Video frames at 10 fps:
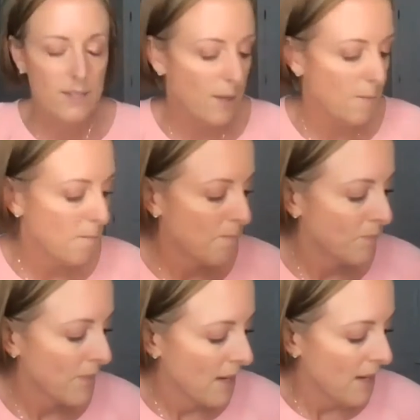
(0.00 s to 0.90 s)
So,
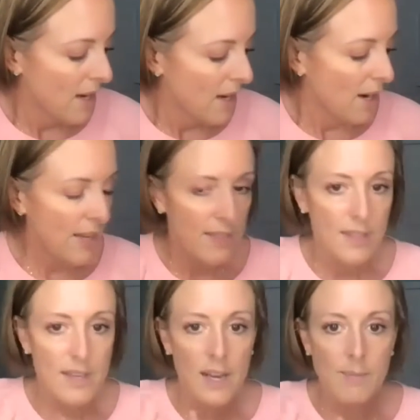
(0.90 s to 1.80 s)
all right,
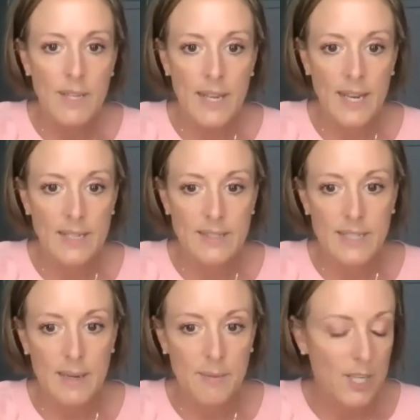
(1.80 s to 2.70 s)
the next
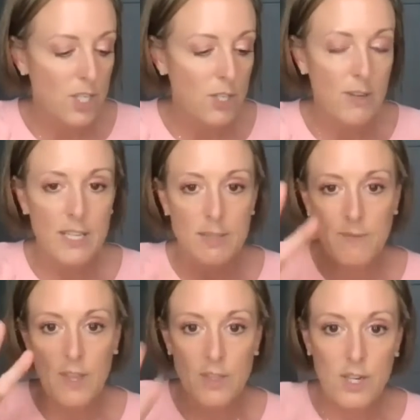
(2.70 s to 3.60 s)
thing I'm going to do is
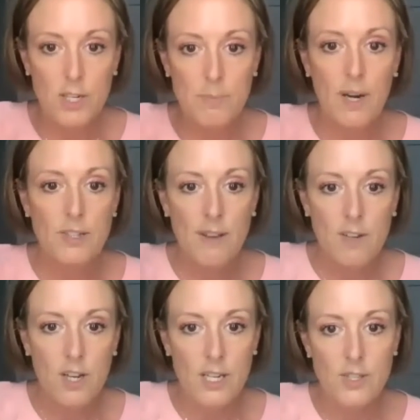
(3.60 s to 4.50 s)
the third part. So I have
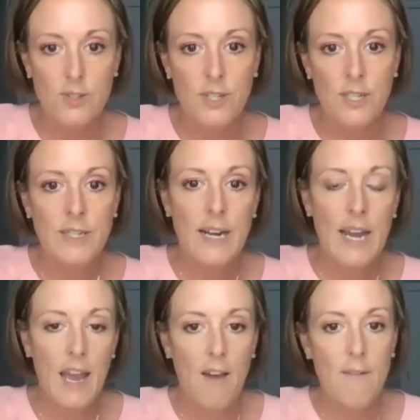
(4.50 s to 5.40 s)
contour, I
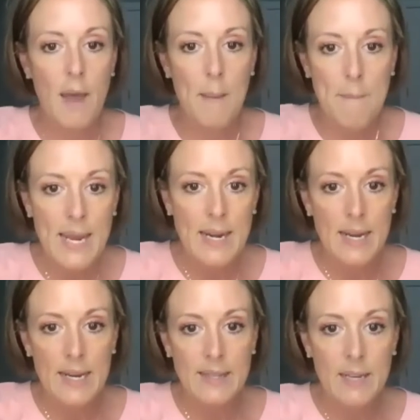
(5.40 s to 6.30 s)
have a main
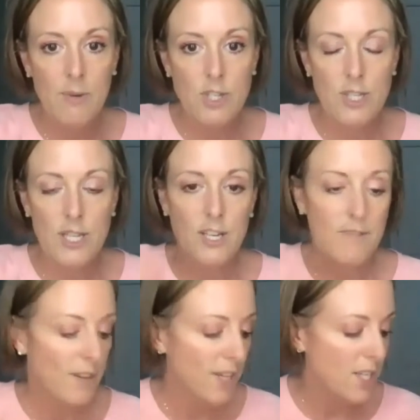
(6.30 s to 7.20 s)
highlight, which is like your
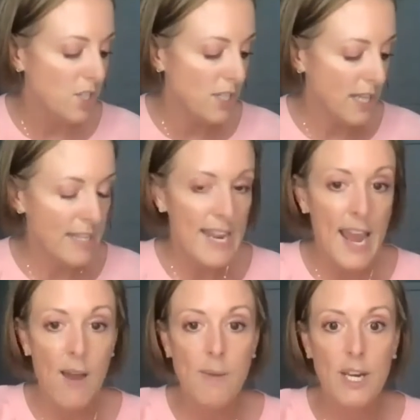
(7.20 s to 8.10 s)
foundation, and
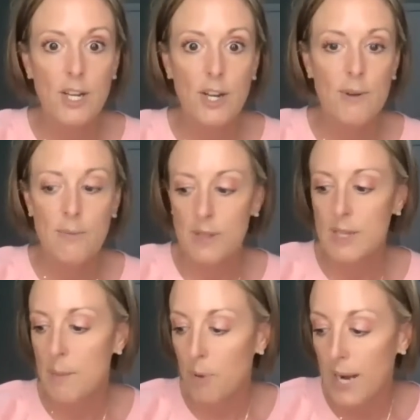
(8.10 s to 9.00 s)
now I'm going to go in with
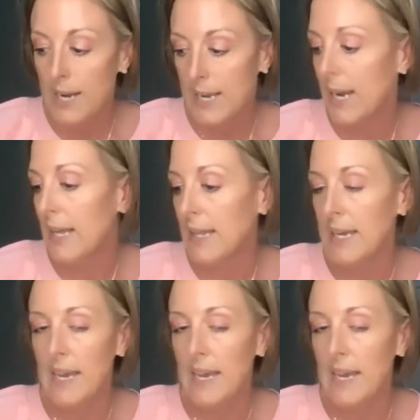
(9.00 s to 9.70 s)
a brightening highlight.